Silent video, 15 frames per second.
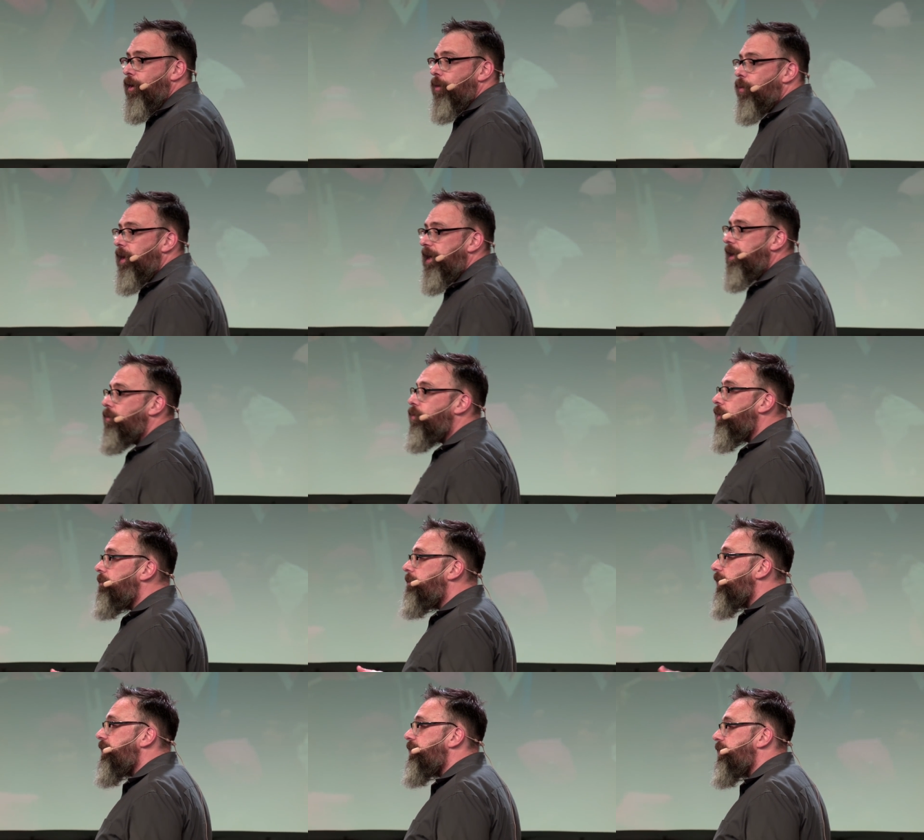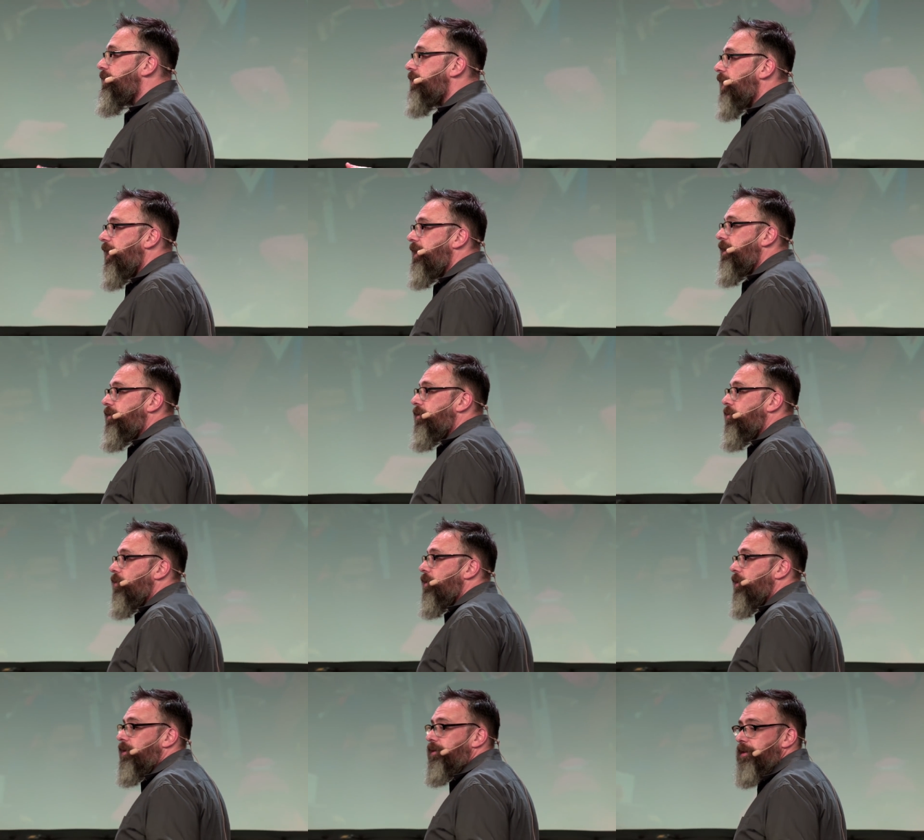We will be designing the
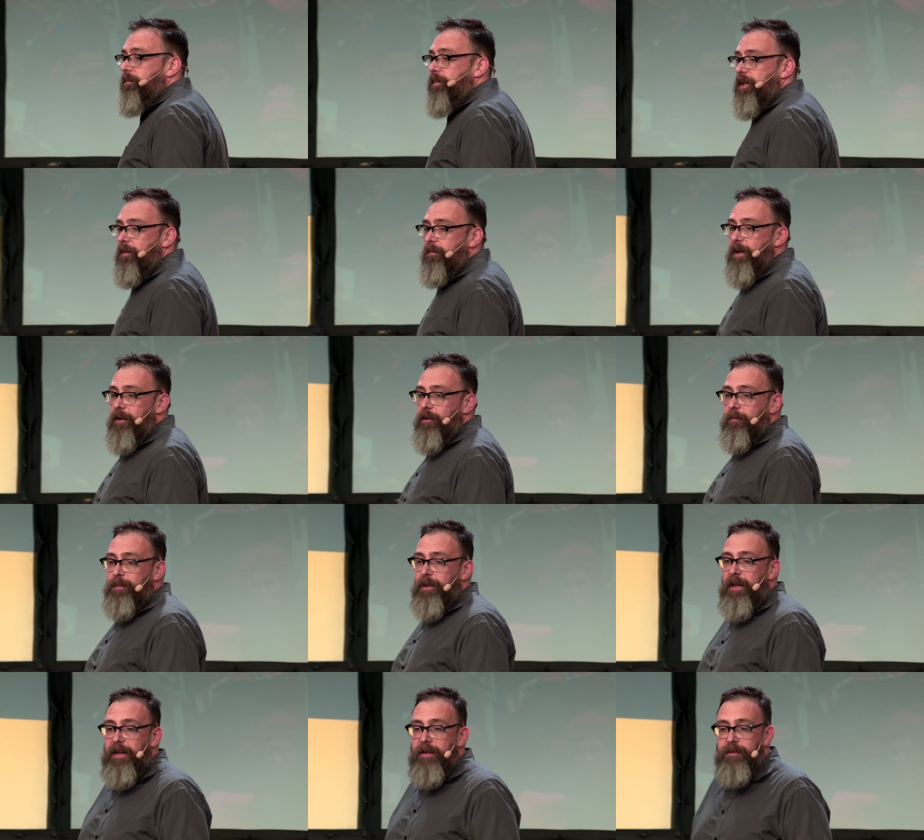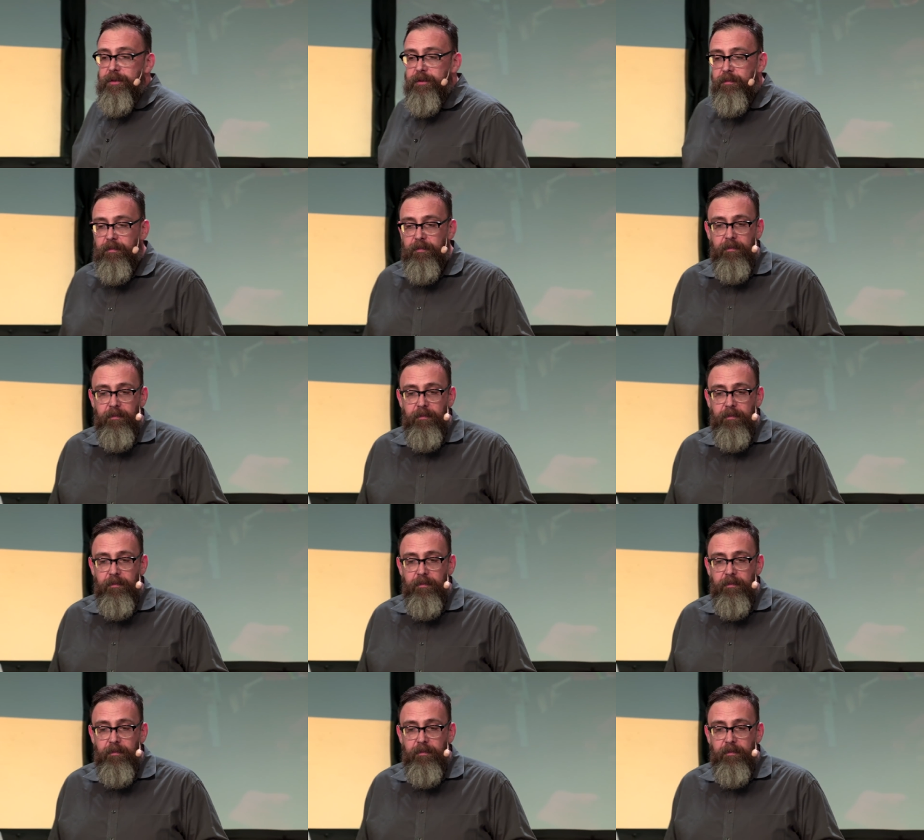world to be a better place.